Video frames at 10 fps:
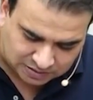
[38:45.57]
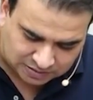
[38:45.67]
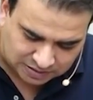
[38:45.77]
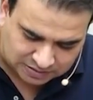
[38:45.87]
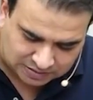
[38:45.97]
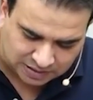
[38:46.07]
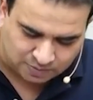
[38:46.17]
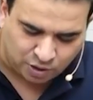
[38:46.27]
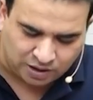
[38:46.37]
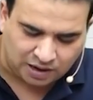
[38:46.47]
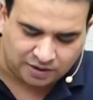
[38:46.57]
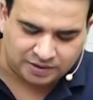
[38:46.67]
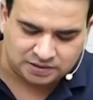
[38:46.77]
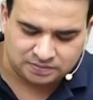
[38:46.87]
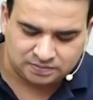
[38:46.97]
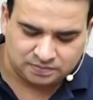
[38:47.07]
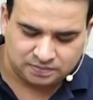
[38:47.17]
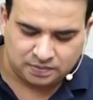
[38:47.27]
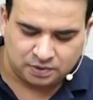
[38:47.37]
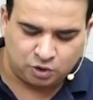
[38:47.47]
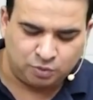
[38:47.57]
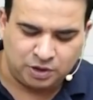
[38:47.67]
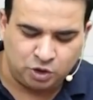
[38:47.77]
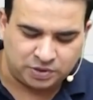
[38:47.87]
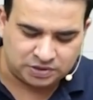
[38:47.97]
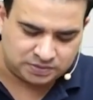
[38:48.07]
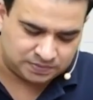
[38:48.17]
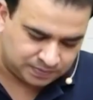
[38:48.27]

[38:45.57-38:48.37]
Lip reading: That is sigmoidal arteries. Could be numerous.